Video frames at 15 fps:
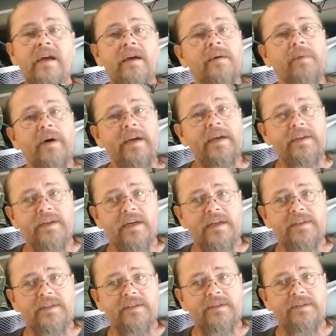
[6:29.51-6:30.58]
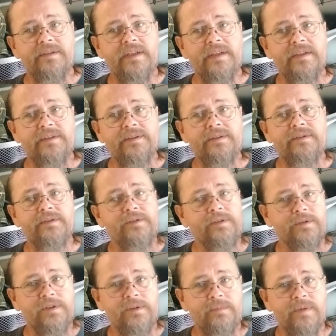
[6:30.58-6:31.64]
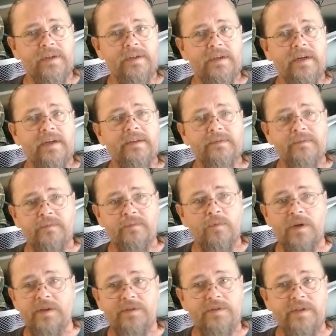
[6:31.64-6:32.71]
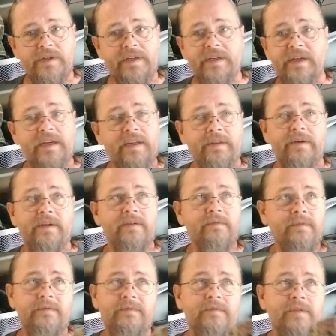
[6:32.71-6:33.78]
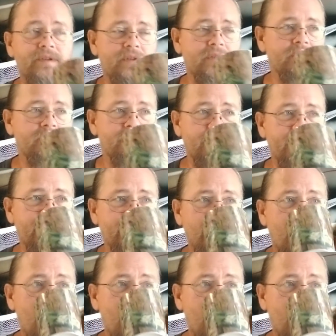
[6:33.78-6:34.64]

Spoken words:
And my Aunt Dot's at the dentist, so she might not want to eat anything when she gets back.